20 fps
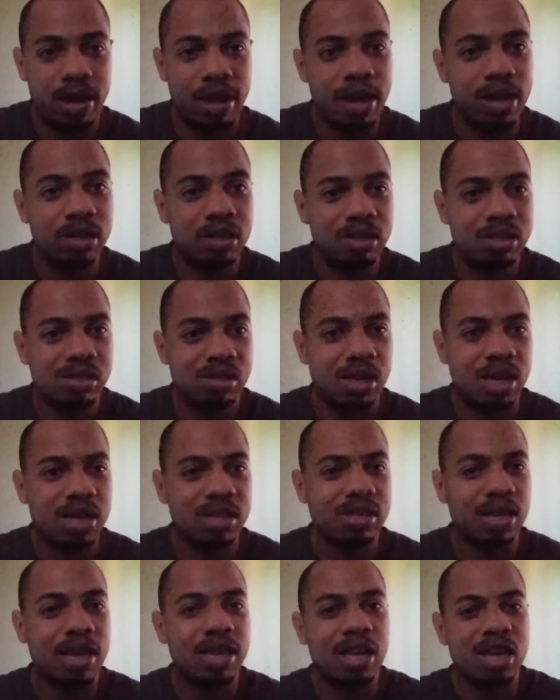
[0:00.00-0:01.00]
And he says,
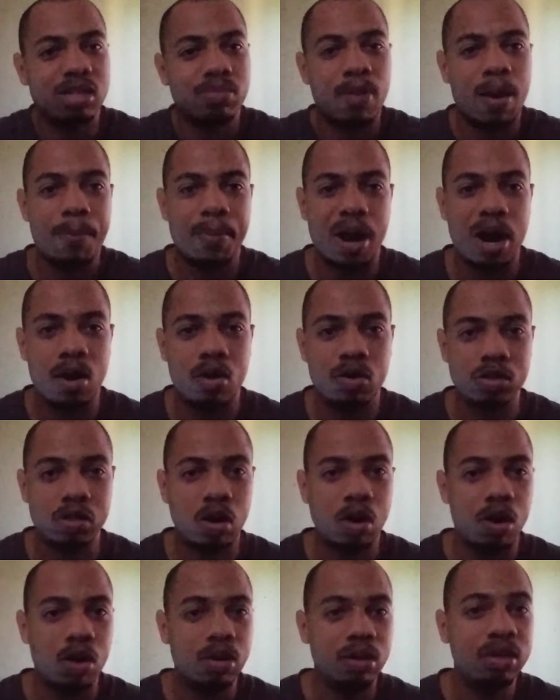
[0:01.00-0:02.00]
"I guess my powers
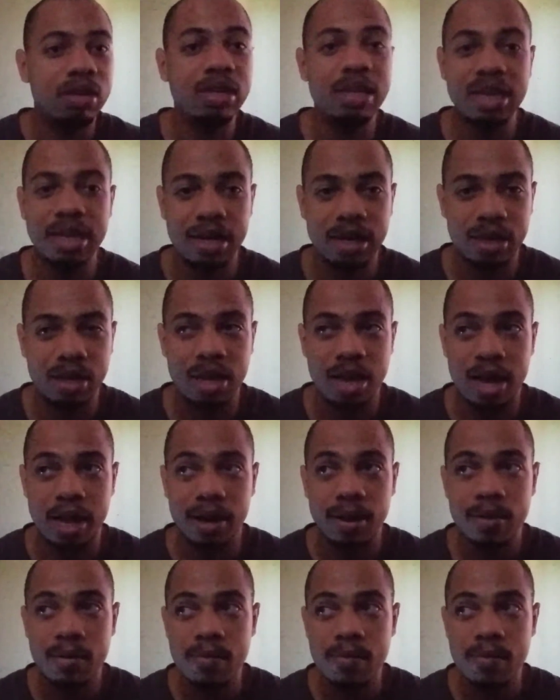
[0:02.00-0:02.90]
aren't needed yet."